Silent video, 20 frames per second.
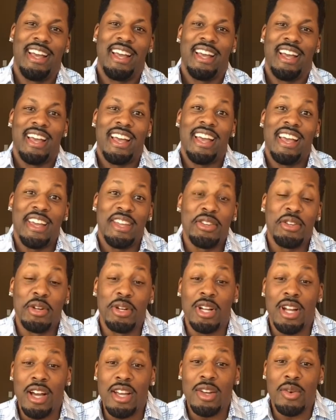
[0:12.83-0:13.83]
And you're
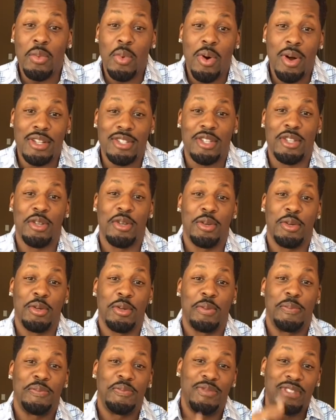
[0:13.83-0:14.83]
going to want
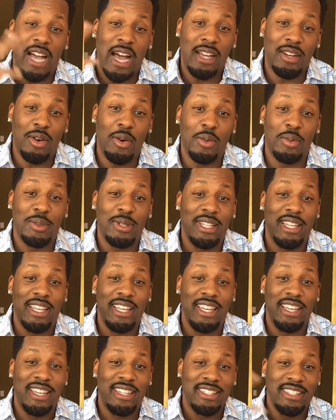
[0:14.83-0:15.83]
to not
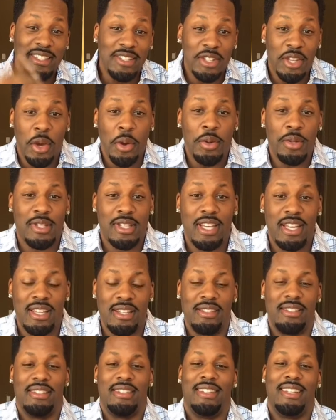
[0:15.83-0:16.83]
only use
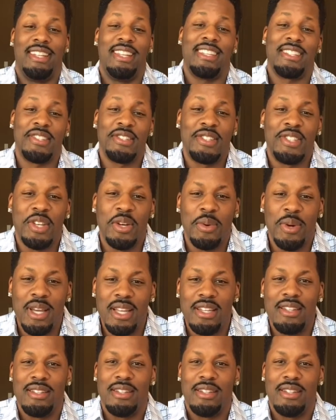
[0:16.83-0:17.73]
it, listen to it,